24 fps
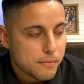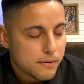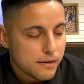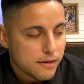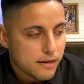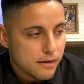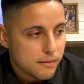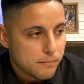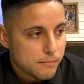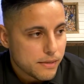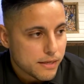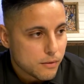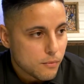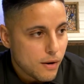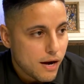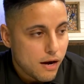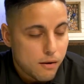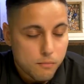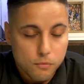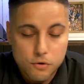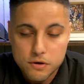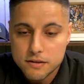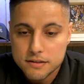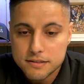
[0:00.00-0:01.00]
and I'm like, wow, I'm
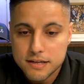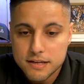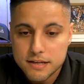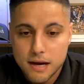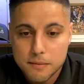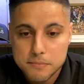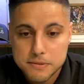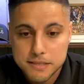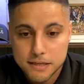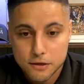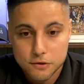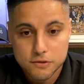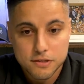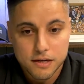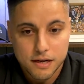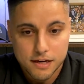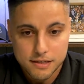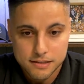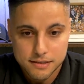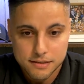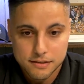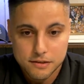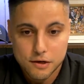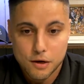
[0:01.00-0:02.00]
one of the top sales guys
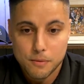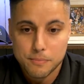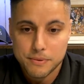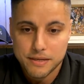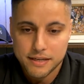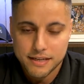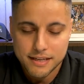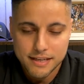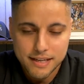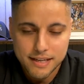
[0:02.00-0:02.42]
in the company.